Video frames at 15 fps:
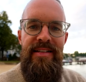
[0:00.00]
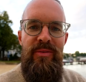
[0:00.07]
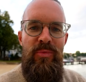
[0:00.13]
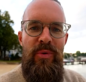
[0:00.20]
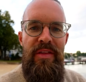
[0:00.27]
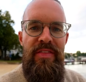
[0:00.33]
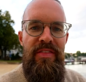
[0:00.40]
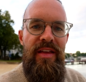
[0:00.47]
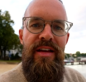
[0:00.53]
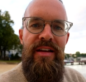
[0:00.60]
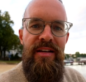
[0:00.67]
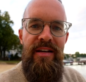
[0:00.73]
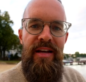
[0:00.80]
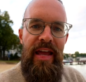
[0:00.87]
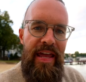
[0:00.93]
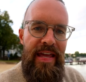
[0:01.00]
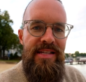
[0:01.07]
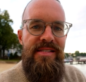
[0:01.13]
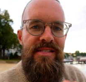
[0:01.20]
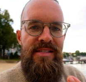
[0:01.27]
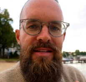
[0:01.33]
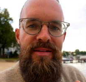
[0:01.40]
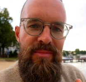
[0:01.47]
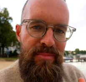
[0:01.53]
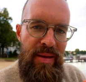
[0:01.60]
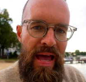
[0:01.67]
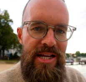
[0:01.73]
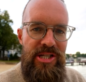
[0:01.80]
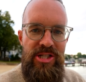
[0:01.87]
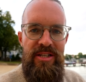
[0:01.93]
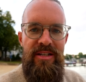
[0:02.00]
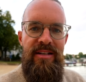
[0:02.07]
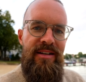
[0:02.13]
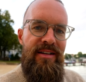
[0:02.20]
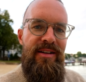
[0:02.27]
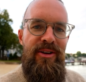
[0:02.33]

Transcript: with his passion